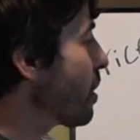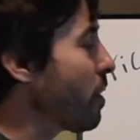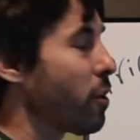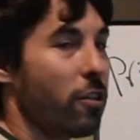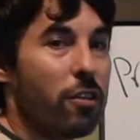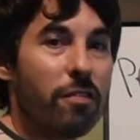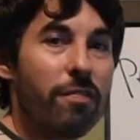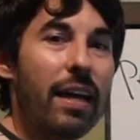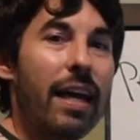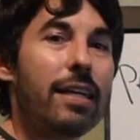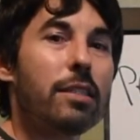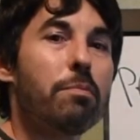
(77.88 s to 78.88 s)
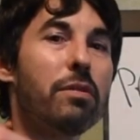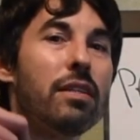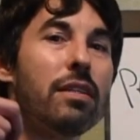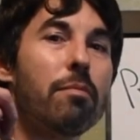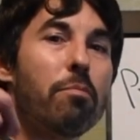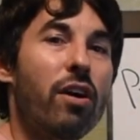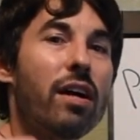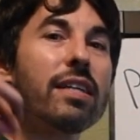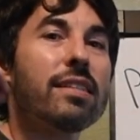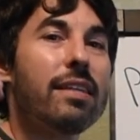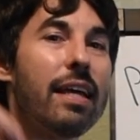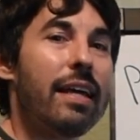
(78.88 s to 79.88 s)
curve as being
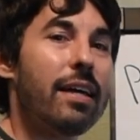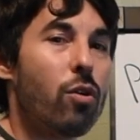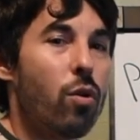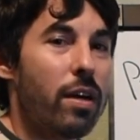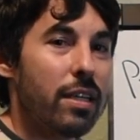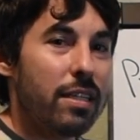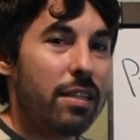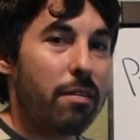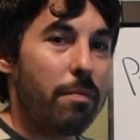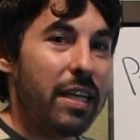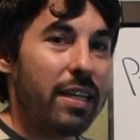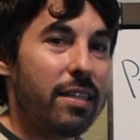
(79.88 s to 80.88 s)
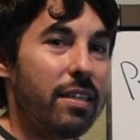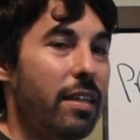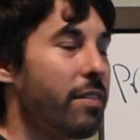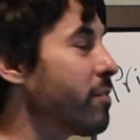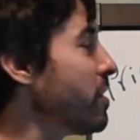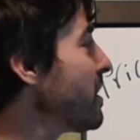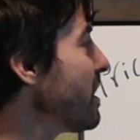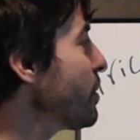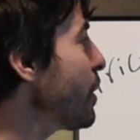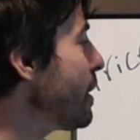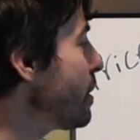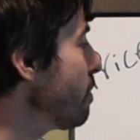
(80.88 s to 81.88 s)
price and quantity demanded. If there's a
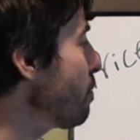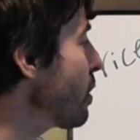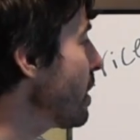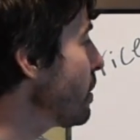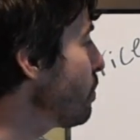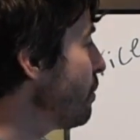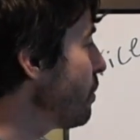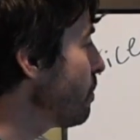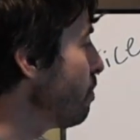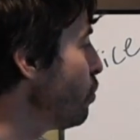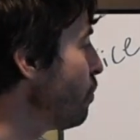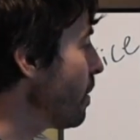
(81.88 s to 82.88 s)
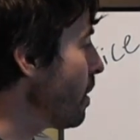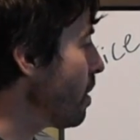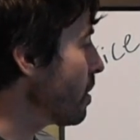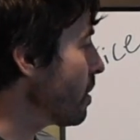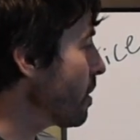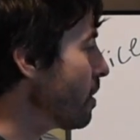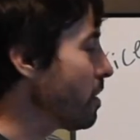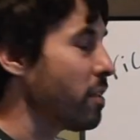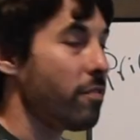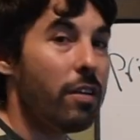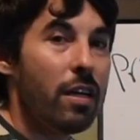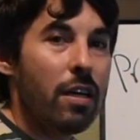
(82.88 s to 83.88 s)
change in price, we just move along the
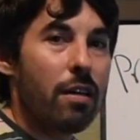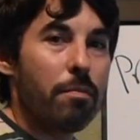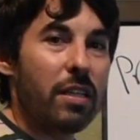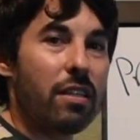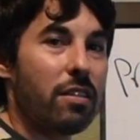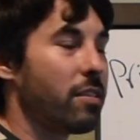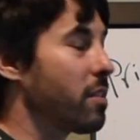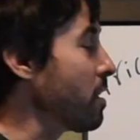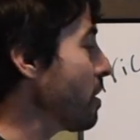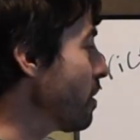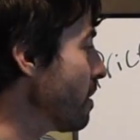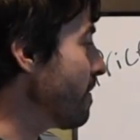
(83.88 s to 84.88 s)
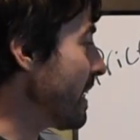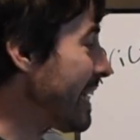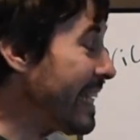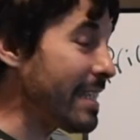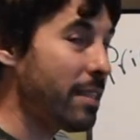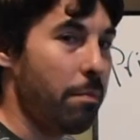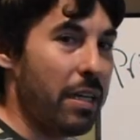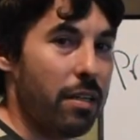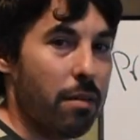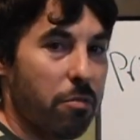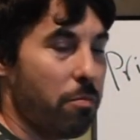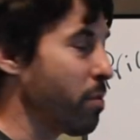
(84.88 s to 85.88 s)
curve because the curve is made
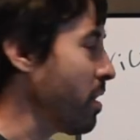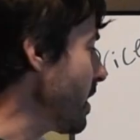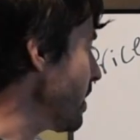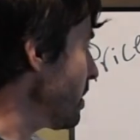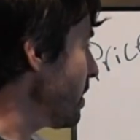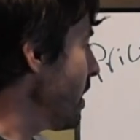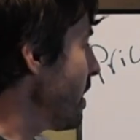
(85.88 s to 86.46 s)
up of price.